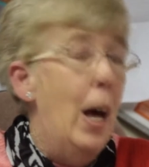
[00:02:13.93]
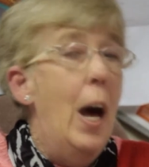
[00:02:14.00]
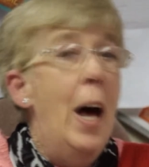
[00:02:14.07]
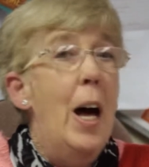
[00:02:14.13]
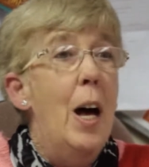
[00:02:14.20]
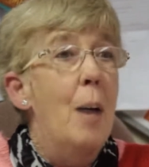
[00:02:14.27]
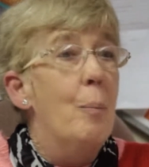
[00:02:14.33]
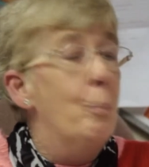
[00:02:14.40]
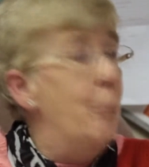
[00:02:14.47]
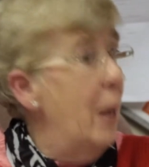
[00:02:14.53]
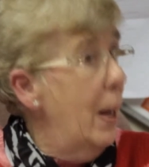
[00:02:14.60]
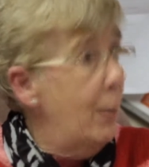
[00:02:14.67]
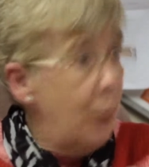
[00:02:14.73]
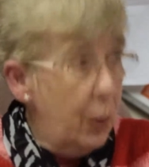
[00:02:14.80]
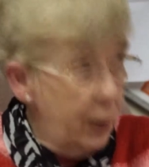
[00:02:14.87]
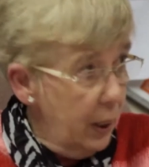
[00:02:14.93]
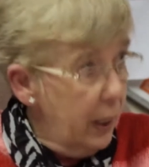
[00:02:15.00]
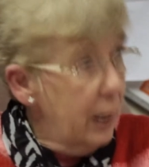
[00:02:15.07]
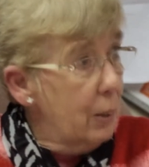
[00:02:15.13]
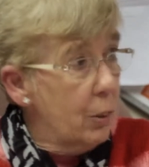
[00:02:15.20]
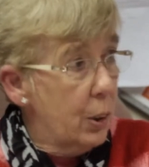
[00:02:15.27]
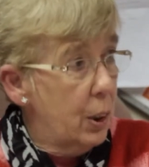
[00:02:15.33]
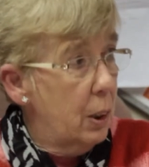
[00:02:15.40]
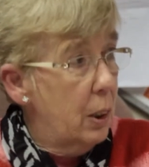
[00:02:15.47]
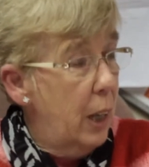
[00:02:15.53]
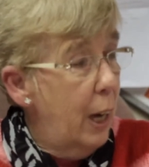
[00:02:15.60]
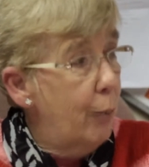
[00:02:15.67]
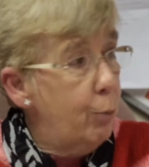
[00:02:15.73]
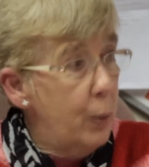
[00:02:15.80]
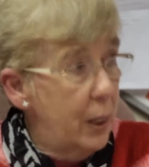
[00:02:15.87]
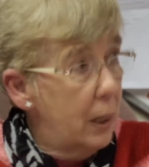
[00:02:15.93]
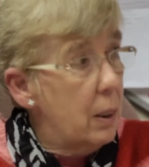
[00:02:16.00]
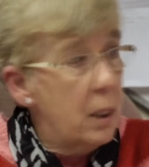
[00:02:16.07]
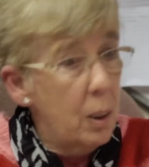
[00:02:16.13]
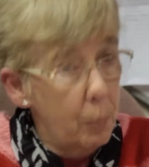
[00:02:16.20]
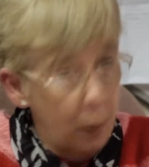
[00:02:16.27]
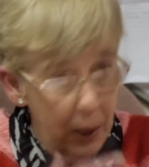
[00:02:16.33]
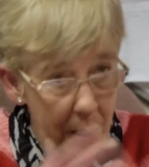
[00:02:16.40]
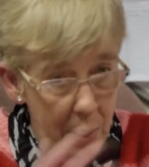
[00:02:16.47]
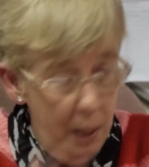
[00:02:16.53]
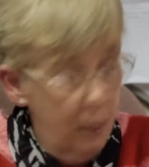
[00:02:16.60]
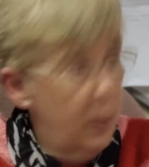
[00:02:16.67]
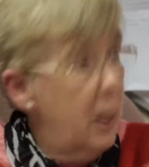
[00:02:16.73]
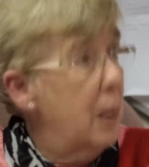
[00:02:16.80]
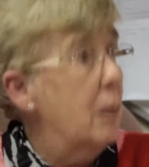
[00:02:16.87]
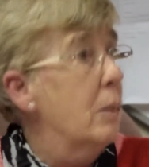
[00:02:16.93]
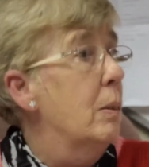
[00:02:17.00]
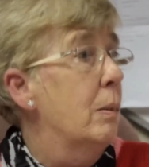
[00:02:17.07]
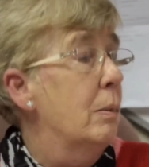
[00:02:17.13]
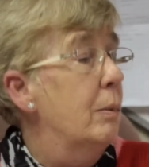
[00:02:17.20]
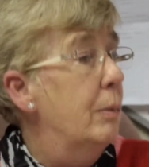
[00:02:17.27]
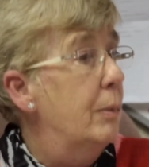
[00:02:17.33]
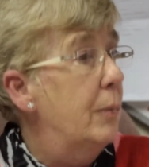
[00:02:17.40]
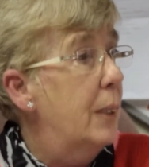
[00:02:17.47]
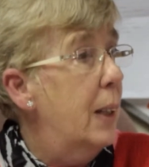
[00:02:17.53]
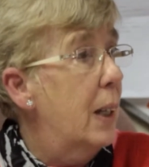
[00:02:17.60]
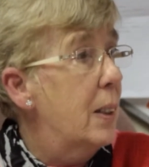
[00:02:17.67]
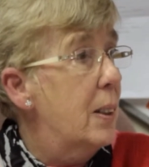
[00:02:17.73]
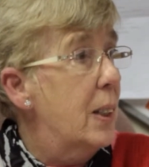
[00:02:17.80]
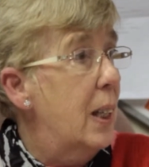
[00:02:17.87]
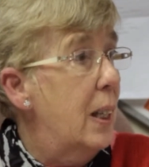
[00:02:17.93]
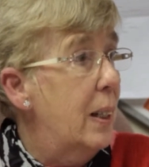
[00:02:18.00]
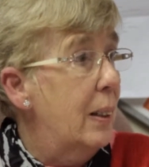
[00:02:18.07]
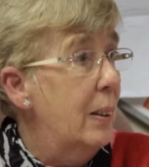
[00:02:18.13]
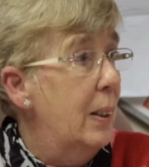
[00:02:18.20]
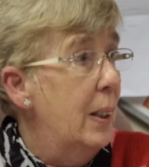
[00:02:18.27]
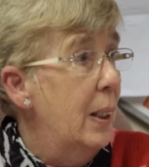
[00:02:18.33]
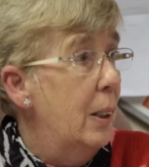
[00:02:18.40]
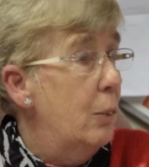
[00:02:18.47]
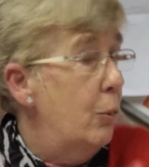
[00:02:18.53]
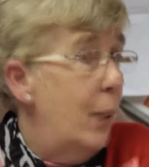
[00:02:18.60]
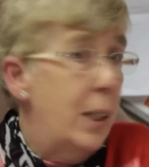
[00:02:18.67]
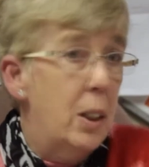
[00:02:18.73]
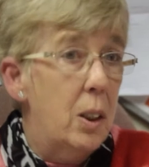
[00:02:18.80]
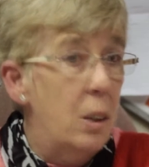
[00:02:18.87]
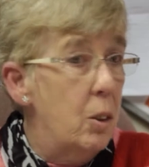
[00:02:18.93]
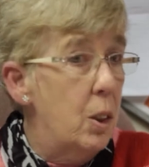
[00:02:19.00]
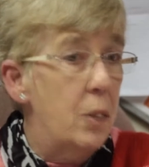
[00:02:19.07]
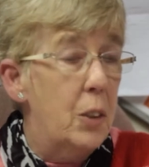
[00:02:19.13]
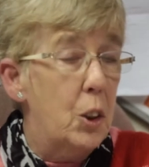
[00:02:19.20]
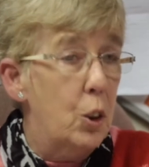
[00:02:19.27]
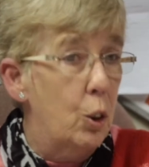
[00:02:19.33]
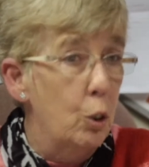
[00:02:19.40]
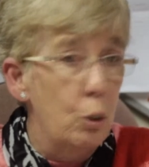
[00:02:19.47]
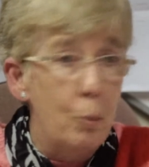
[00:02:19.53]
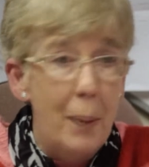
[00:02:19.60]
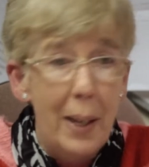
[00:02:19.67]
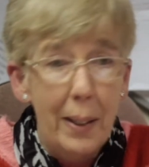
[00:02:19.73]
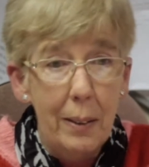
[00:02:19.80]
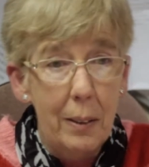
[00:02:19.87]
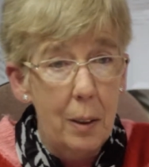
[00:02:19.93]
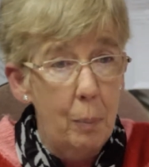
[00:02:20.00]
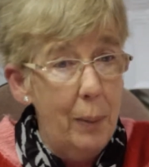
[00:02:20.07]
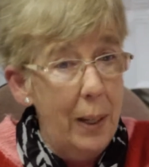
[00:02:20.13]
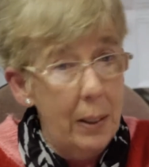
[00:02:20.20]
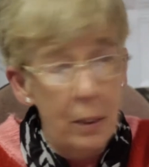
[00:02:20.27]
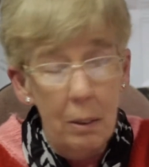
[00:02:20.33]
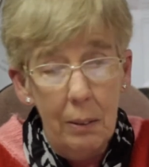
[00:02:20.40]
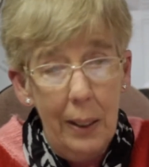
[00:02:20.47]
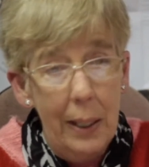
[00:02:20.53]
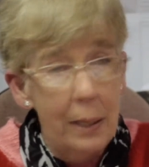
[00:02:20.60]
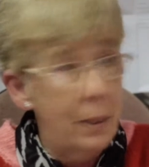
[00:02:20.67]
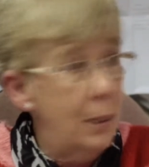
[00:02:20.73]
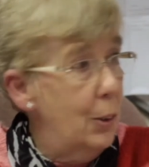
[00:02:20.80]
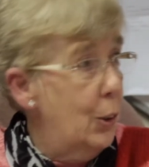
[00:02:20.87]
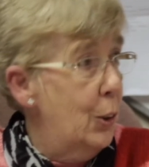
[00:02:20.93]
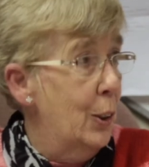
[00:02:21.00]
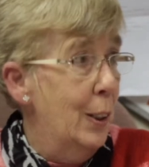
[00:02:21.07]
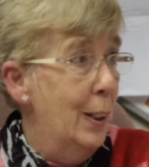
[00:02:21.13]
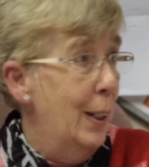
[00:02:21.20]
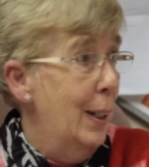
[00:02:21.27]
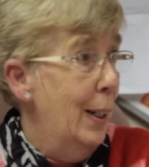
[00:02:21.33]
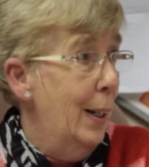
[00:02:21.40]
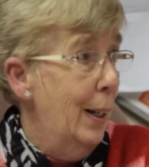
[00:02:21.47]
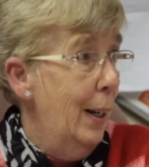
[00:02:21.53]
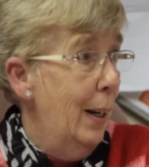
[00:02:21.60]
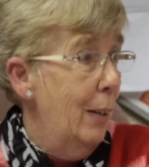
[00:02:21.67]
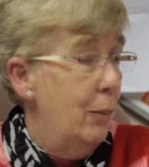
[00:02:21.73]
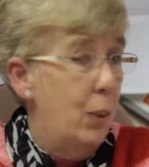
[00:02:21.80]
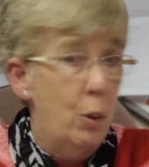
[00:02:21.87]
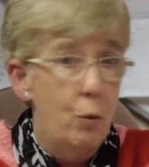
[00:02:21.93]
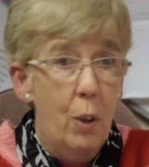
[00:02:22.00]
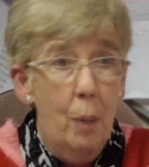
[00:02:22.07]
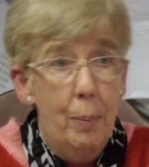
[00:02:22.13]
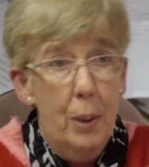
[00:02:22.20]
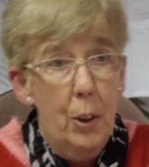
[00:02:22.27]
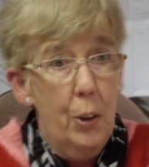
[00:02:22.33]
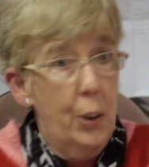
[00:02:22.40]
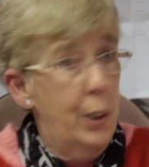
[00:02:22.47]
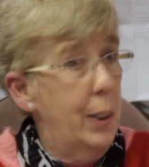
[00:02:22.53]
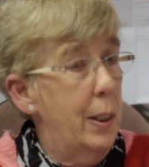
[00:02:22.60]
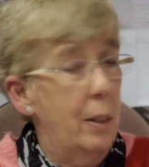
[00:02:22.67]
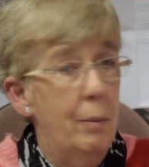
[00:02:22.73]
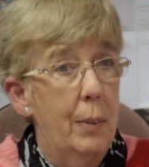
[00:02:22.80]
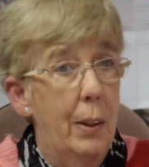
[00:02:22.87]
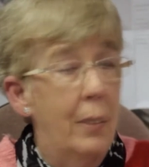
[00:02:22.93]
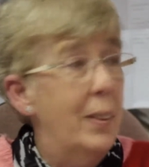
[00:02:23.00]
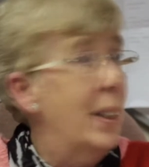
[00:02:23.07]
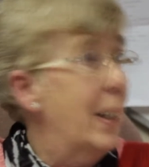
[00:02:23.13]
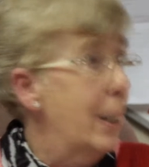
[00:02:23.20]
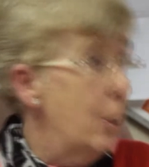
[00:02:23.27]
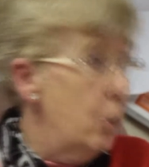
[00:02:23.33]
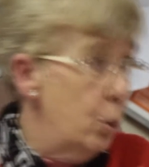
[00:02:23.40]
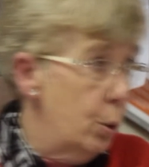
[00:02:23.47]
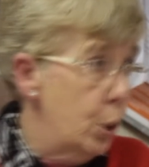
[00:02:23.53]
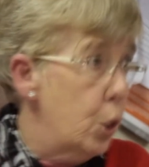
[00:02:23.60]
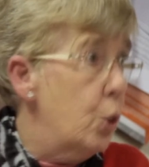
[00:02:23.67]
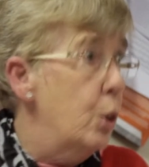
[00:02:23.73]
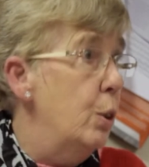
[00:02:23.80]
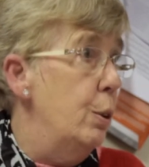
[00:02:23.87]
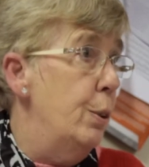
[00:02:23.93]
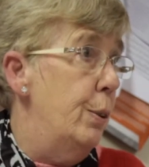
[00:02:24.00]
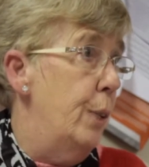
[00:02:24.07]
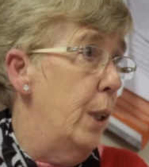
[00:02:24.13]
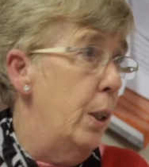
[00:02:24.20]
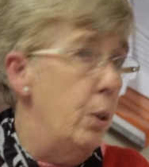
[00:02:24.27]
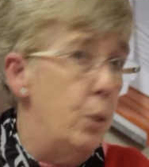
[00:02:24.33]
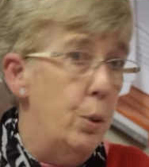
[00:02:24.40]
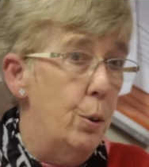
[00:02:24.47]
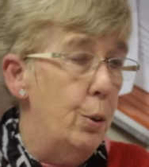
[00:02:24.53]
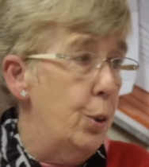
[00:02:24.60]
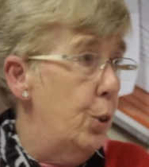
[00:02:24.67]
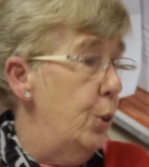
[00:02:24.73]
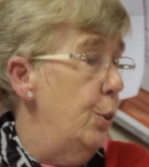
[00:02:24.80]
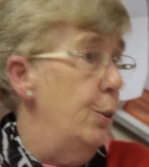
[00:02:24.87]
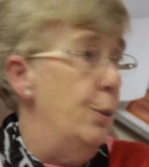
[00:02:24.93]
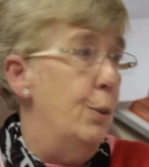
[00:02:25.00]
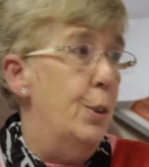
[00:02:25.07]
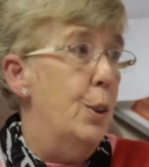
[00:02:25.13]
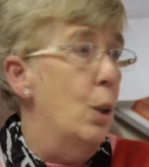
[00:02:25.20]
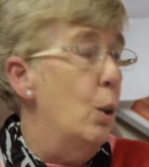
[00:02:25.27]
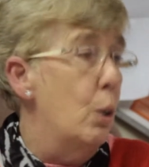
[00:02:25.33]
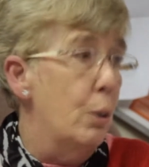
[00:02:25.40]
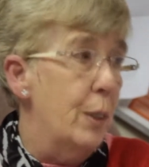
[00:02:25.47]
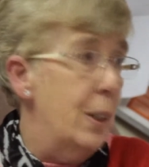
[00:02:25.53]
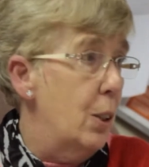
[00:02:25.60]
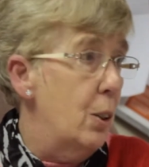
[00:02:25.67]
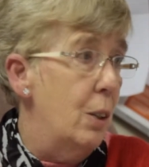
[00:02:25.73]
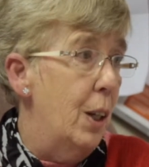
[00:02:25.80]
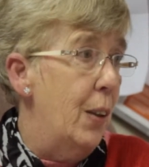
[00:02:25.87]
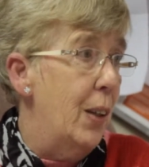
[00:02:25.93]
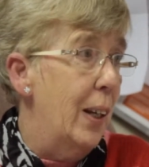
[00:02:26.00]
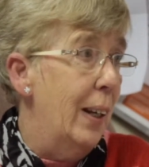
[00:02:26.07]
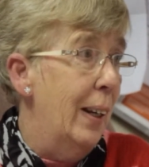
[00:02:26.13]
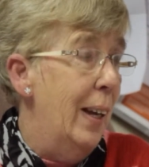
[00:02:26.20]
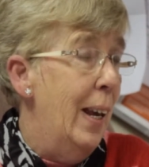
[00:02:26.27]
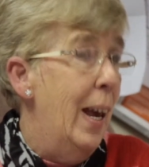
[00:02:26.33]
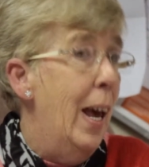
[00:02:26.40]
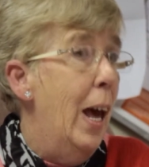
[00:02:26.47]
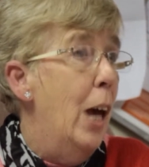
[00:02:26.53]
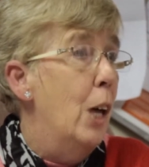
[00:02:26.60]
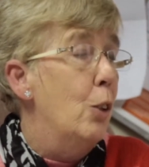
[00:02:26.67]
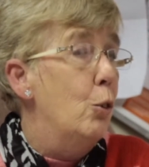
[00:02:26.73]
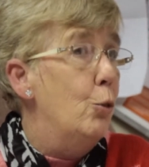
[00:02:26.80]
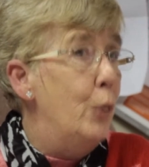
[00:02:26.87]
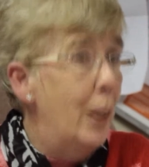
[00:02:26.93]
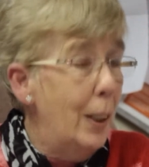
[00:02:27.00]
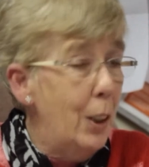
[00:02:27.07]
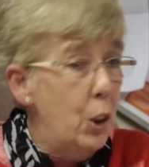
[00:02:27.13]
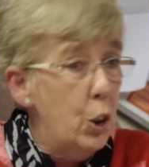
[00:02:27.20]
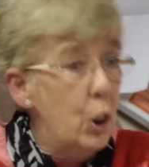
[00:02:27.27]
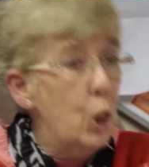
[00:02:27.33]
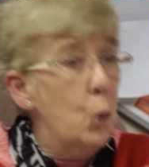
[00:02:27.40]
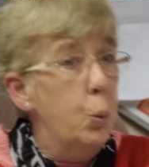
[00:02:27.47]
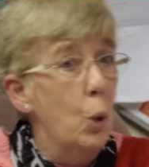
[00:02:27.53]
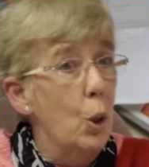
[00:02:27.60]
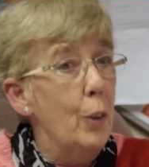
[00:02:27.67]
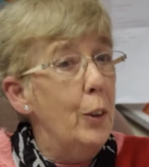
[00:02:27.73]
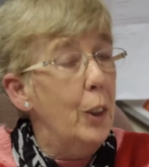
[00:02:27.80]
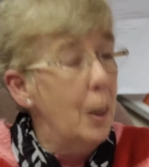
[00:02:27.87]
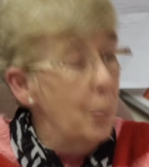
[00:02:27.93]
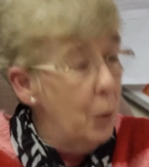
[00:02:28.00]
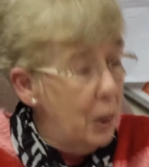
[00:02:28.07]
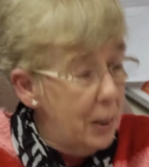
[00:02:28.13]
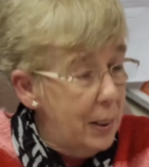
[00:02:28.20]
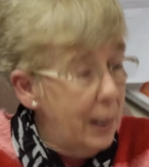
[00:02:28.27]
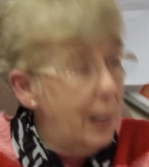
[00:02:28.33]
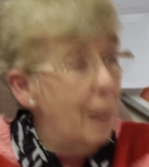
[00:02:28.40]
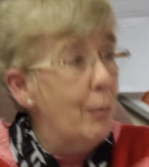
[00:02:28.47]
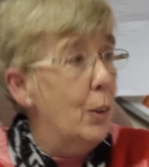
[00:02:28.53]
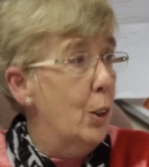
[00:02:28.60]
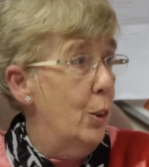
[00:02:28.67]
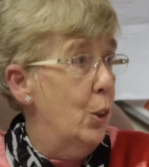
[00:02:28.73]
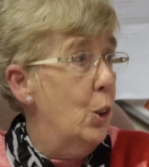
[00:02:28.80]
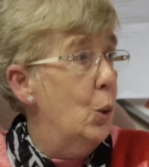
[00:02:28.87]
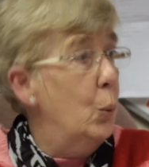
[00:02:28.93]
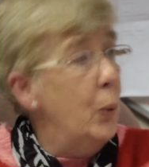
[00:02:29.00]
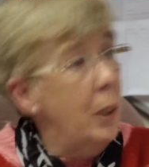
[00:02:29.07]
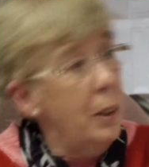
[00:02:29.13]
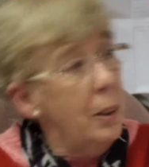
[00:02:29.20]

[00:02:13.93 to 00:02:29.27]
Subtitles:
But everything else, if we can supply it, then the kids get it. Right down to their school bags, their pencil cases, their rubbers, their indoor shoes, their outdoor shoes, all this sort of thing. Really just what the community give us, we